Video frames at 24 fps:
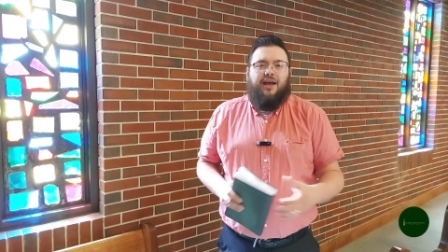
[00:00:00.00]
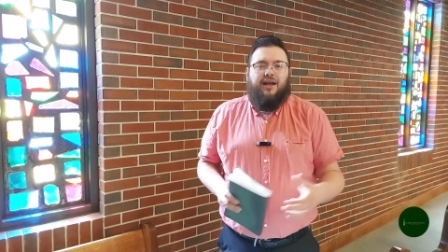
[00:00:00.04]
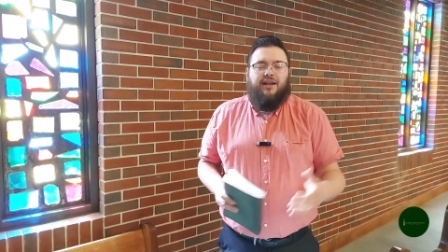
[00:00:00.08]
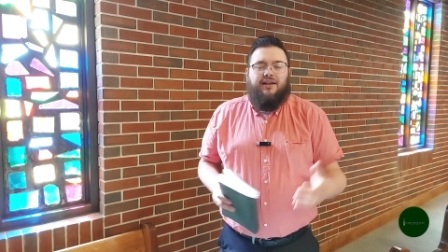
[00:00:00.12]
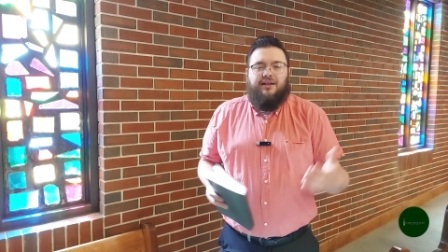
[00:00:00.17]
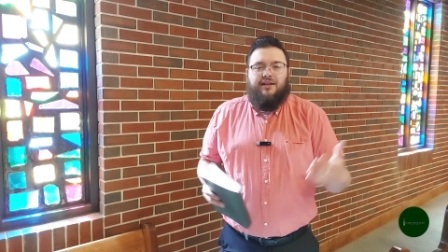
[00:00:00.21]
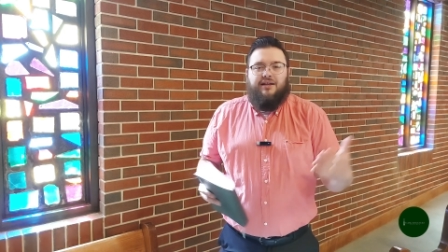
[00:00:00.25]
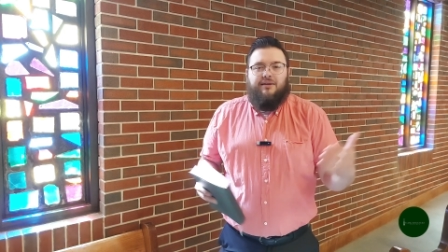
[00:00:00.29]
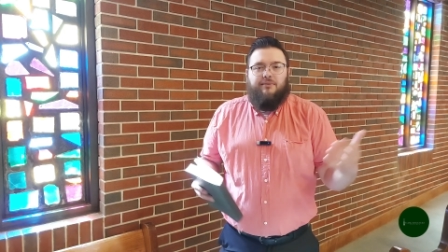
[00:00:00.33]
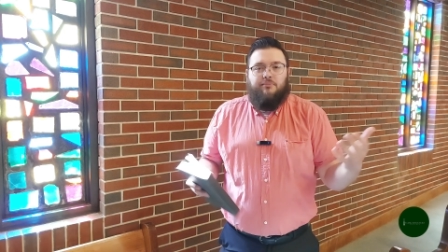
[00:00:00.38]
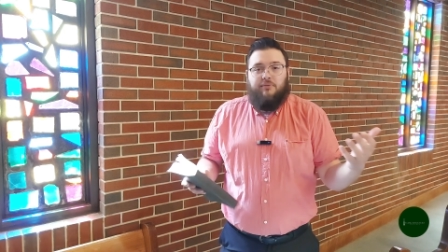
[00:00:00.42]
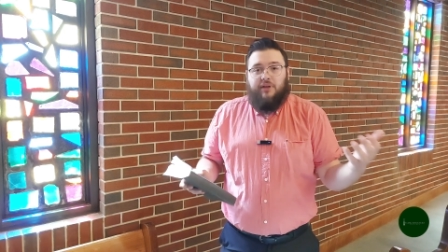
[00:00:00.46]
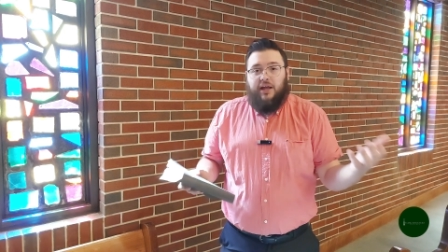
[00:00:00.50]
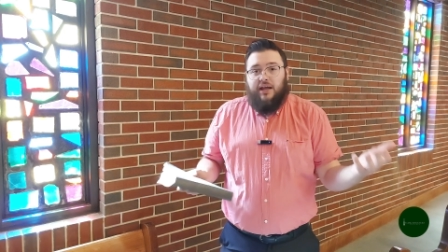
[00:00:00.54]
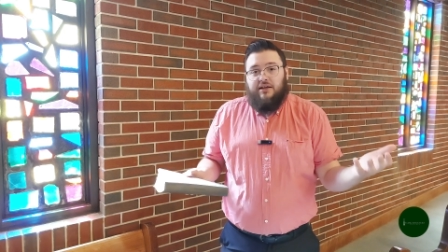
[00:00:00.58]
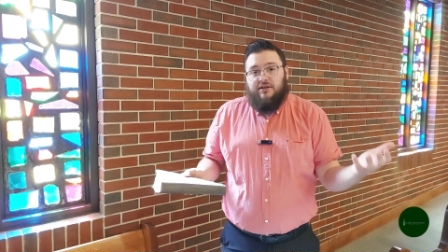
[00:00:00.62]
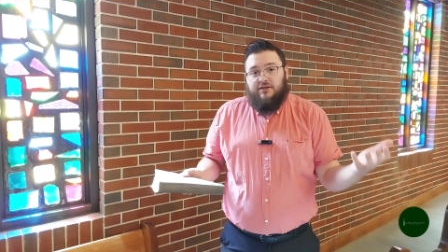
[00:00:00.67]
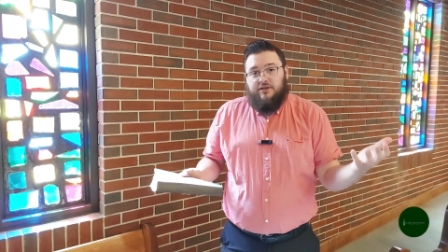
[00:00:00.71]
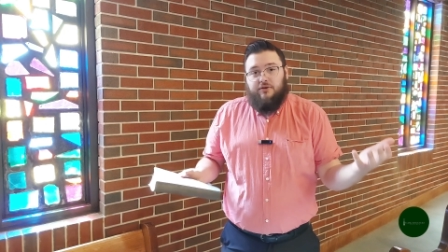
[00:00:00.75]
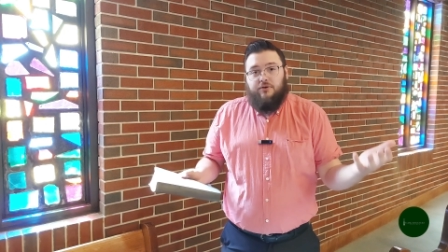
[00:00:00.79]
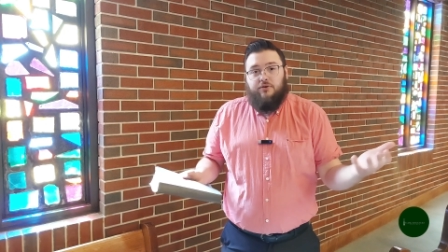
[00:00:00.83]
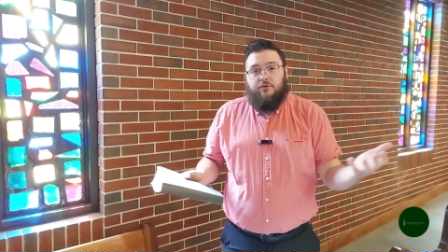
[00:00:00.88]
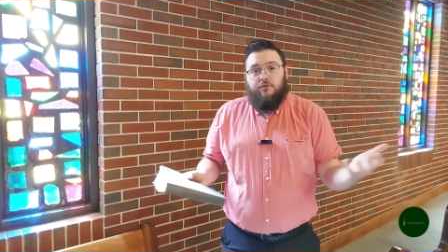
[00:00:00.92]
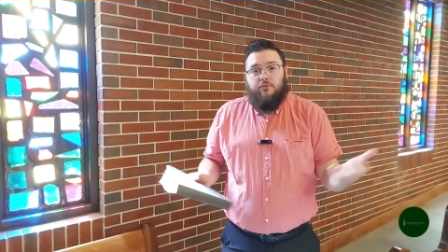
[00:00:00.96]
and then
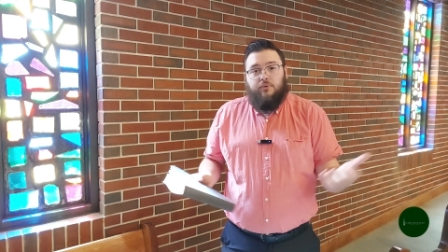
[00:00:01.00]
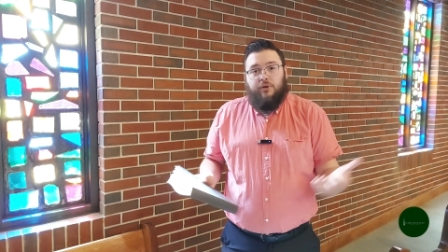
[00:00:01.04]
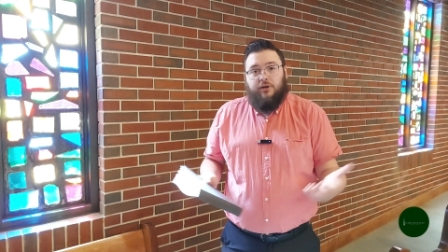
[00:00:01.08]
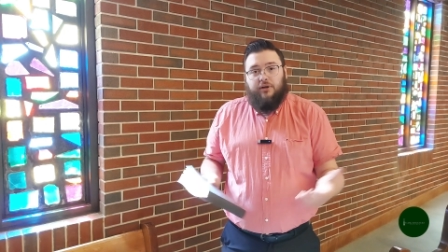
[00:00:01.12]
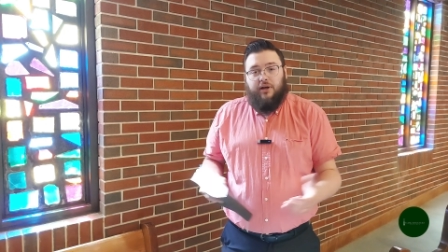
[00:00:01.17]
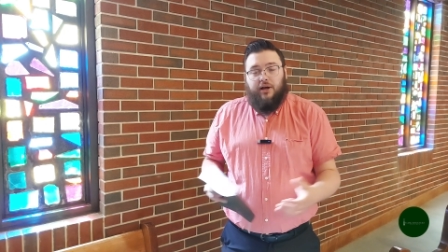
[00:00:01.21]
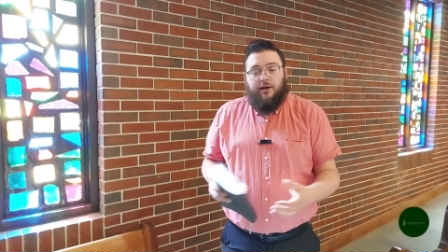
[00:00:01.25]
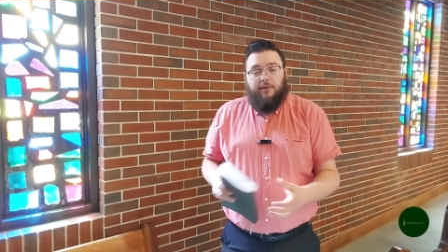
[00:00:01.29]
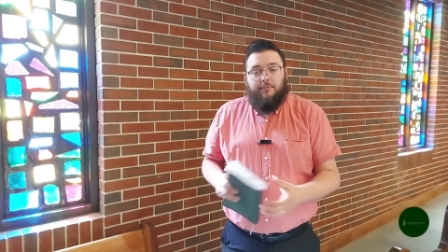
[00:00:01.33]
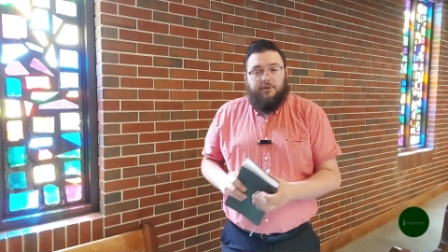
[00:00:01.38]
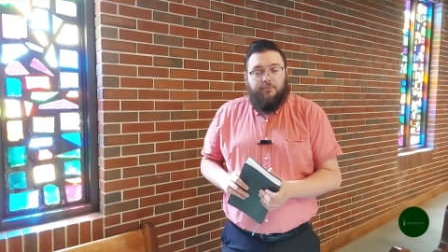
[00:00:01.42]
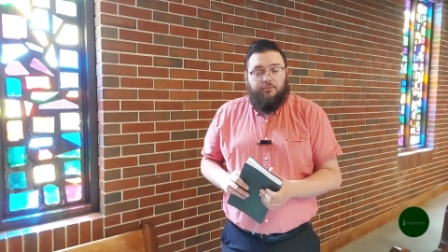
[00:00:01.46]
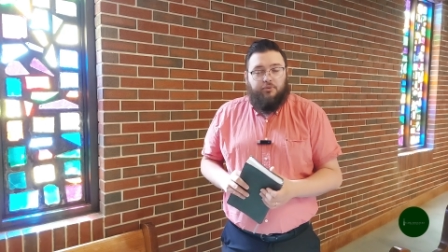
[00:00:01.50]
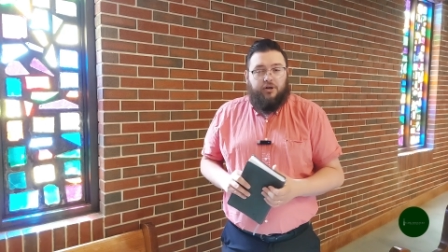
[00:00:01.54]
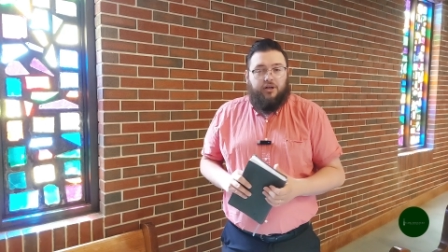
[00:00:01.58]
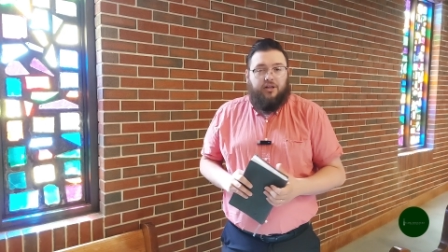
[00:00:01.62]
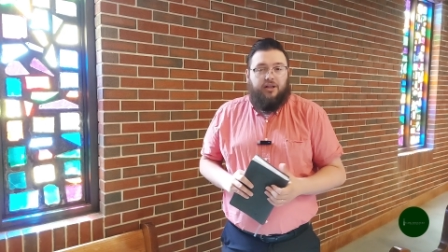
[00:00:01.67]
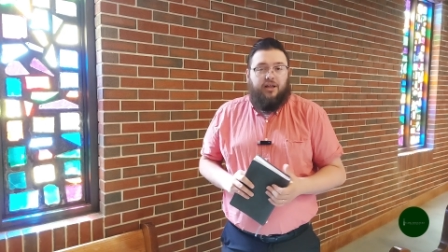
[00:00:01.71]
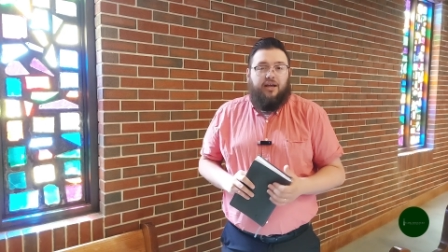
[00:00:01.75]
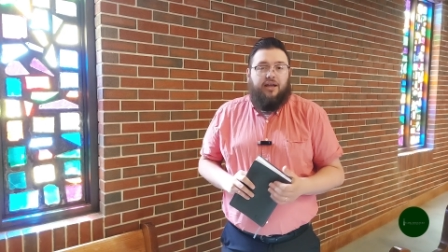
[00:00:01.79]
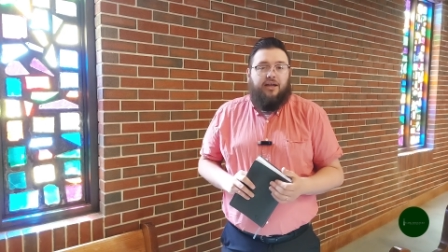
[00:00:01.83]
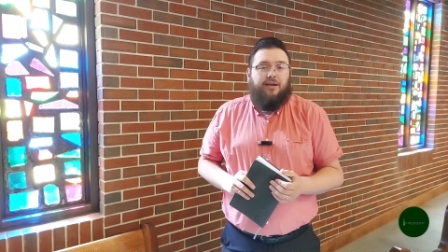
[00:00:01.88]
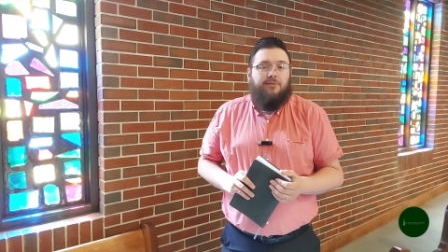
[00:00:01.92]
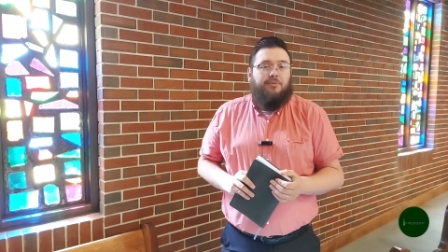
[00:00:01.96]
they too will come to
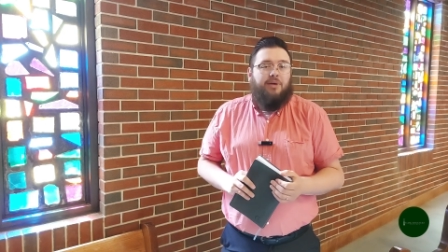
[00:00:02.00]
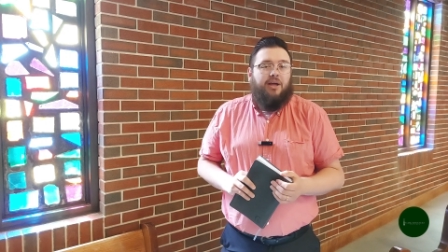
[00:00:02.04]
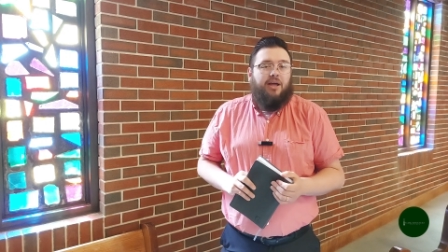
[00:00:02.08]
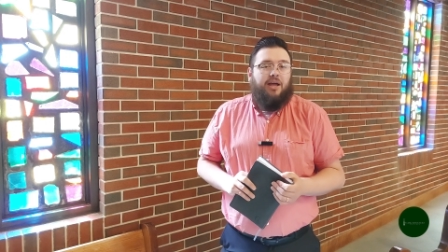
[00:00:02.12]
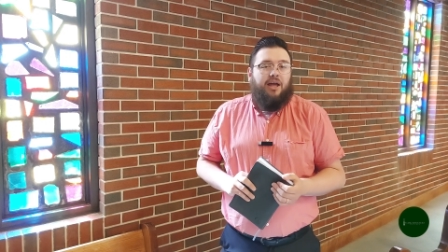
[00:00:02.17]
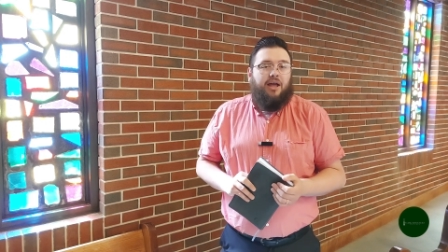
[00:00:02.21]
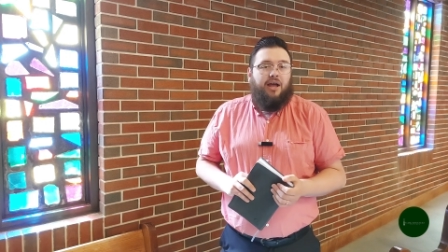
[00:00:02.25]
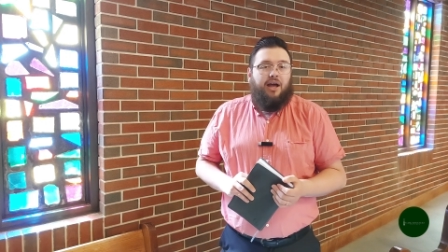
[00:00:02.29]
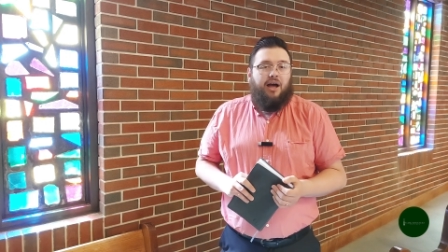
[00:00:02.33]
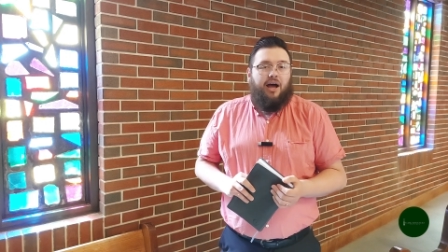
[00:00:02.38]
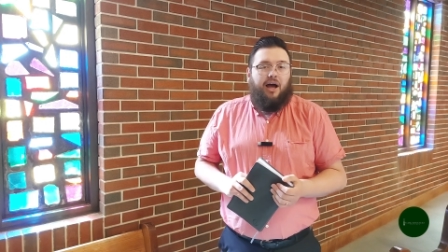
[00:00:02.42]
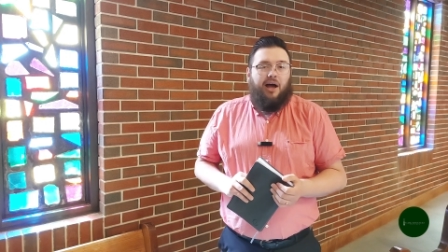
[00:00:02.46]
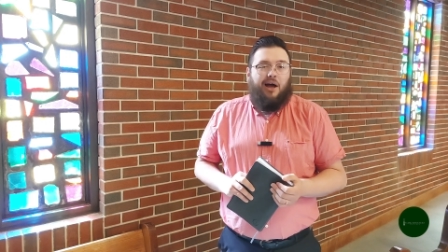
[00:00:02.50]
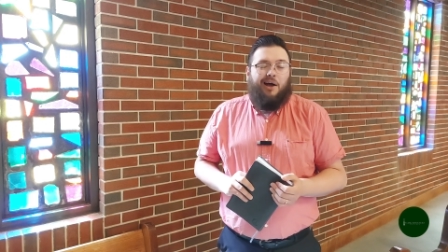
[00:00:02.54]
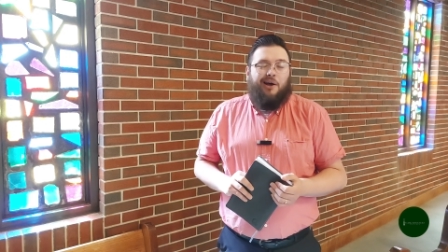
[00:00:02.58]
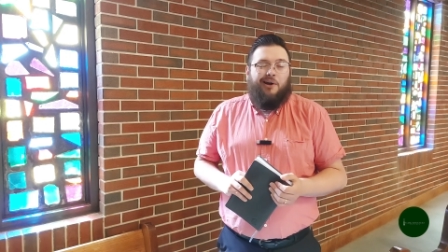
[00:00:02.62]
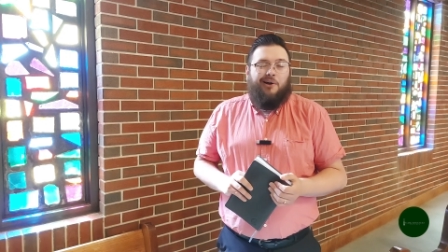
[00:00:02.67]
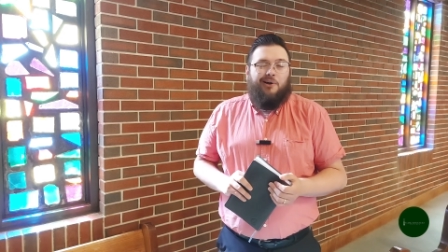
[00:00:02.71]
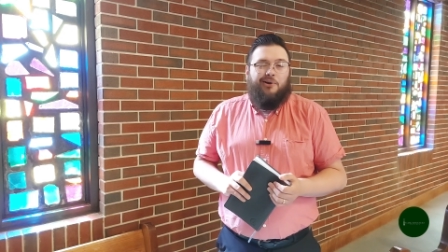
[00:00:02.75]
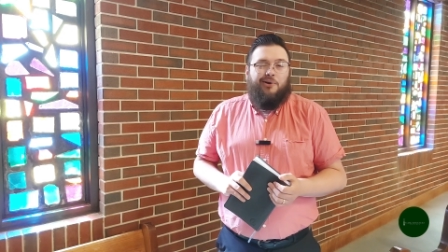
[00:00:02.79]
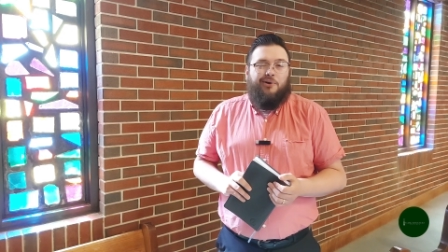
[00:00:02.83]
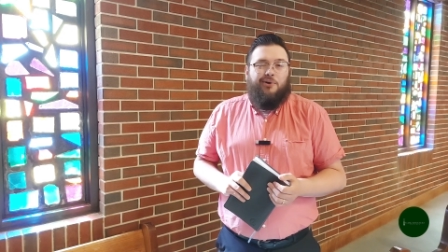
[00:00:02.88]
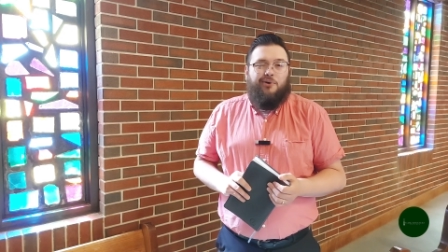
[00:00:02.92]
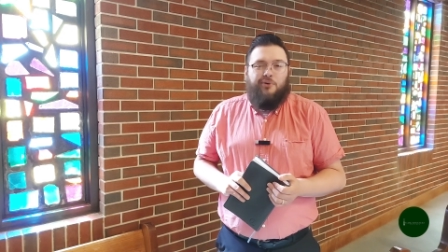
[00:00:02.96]
proclaim
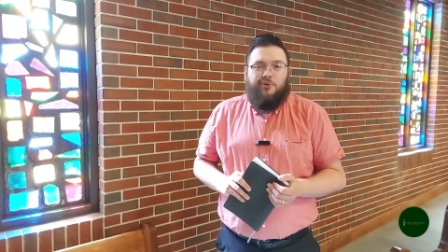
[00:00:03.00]
uh,